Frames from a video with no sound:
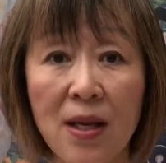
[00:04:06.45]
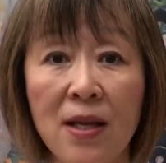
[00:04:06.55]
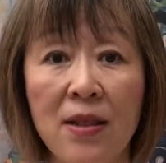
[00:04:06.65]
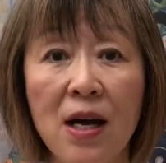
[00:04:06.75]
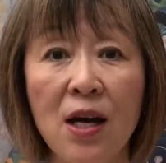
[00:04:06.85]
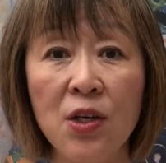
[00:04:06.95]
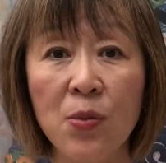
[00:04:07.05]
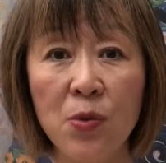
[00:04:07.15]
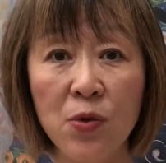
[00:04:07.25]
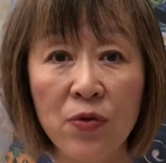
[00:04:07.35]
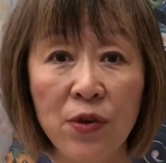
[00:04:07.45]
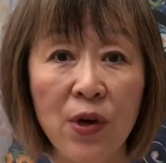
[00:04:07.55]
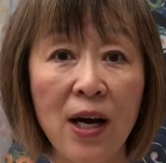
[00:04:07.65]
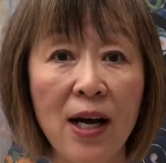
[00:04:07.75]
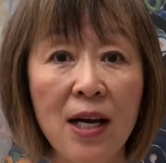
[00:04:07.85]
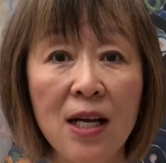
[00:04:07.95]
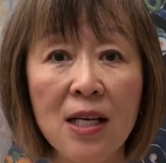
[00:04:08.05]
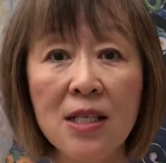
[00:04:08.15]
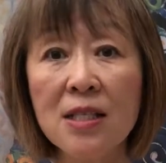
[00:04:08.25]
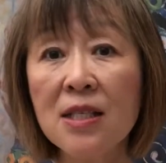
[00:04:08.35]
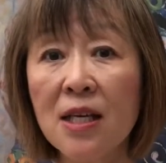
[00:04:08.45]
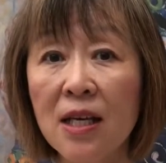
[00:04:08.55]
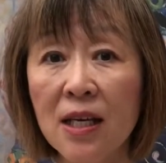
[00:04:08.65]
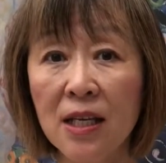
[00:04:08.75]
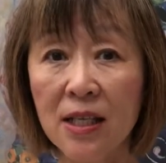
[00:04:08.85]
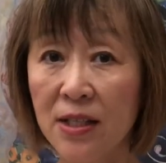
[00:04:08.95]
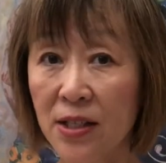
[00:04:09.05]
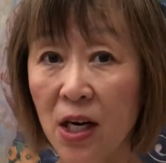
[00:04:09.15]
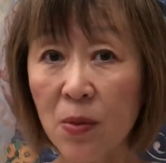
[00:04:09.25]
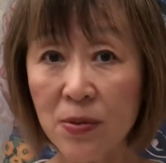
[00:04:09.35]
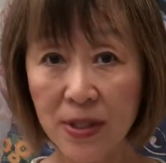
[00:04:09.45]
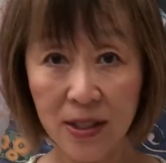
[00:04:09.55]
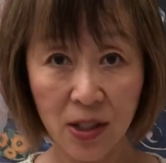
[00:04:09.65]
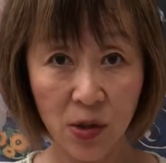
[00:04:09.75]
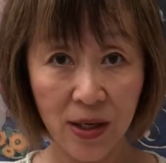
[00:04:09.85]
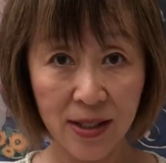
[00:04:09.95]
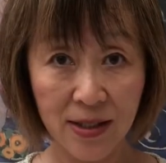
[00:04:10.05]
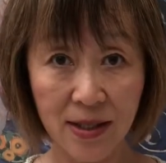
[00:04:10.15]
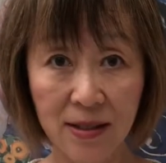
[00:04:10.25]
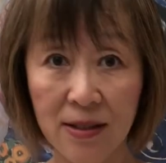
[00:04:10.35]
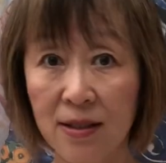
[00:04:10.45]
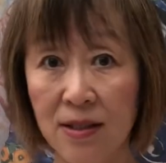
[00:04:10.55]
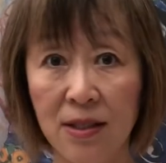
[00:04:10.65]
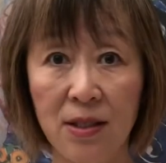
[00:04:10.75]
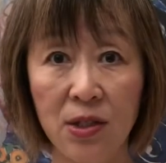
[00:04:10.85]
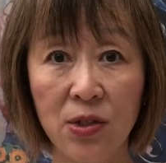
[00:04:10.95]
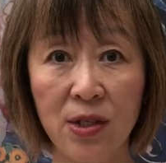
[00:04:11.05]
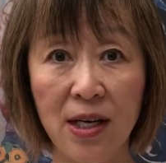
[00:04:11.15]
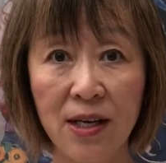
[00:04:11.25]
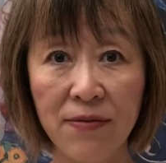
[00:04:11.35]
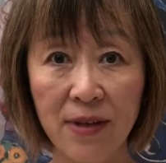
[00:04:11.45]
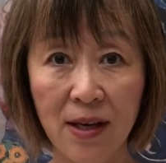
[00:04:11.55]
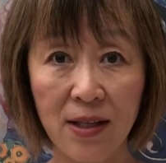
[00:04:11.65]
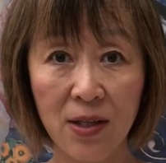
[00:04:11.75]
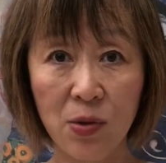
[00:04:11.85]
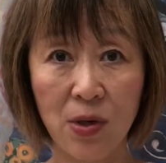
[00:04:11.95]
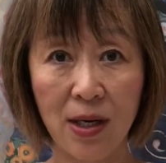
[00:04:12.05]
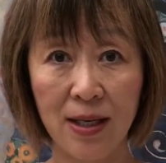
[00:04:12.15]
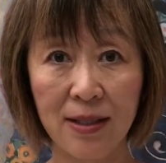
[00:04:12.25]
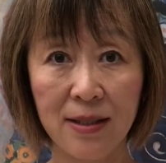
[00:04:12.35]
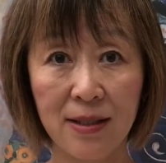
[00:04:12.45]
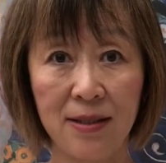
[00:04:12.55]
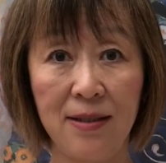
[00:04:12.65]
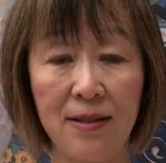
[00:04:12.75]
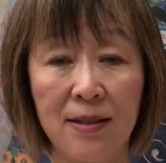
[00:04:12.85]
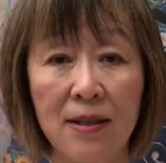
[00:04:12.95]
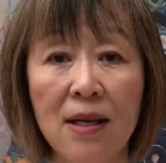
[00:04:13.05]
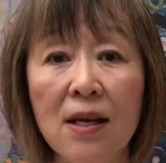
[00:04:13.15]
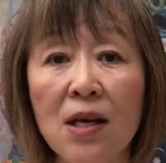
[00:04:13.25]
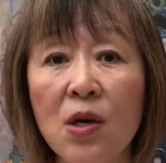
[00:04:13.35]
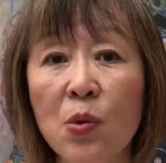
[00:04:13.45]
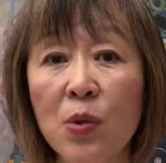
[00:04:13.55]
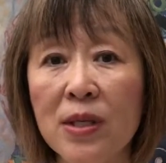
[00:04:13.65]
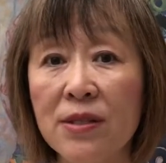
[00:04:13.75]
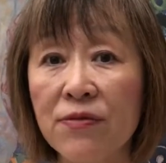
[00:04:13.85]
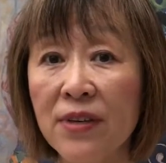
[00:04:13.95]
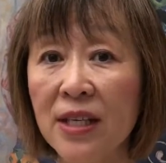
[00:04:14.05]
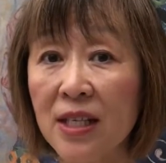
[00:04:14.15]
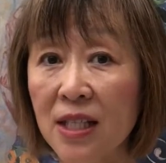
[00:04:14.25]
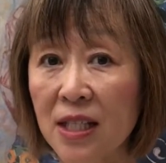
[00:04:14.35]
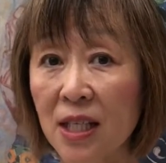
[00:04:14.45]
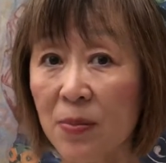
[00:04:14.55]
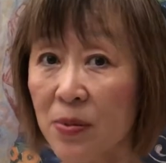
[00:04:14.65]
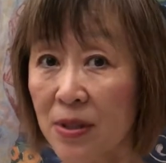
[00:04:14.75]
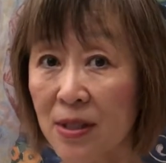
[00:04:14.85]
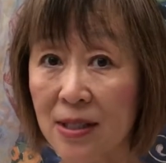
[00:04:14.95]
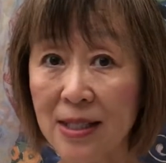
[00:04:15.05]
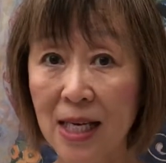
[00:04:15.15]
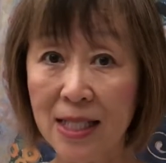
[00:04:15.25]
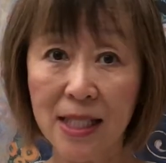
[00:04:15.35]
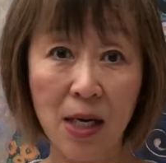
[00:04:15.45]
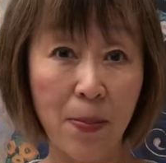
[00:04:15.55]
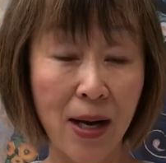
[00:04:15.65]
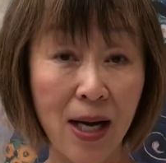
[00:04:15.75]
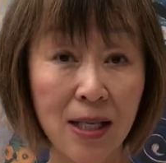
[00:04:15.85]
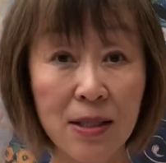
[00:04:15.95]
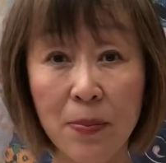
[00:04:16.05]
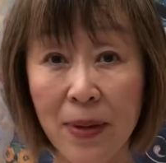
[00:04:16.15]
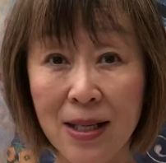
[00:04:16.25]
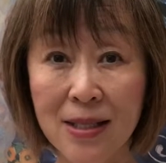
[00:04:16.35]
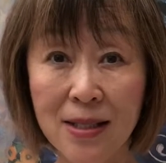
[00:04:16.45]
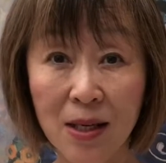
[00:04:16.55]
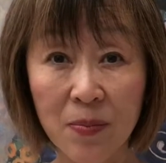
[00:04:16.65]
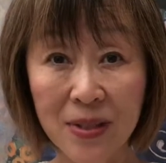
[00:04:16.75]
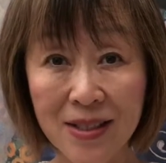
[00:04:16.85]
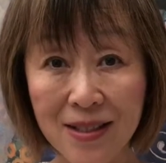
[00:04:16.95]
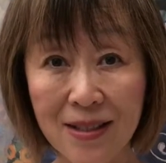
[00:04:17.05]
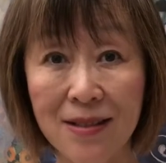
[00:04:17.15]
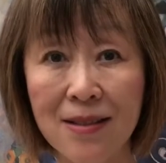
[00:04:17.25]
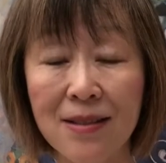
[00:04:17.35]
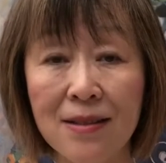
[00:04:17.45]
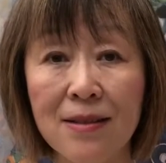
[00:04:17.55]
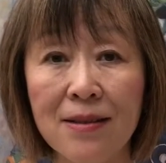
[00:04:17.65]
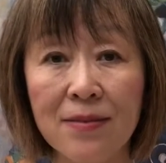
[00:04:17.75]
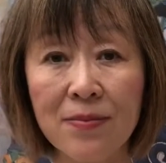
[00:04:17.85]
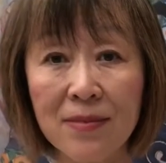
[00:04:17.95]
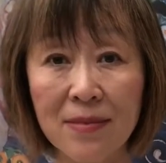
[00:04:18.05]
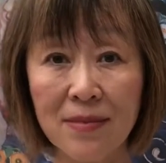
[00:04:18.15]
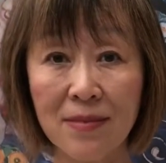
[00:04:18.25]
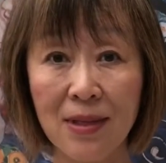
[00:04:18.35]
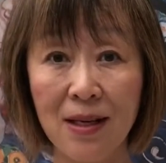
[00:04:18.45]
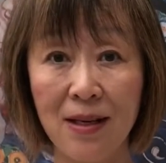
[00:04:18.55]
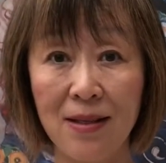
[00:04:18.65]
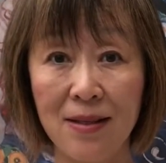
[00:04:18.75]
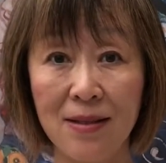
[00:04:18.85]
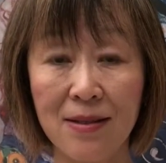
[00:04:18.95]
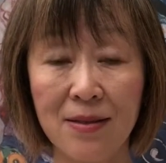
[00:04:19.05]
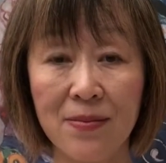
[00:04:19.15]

Now you move your hands in the opposite directions to the left and the right, with fingertips set apart by some distance, like this.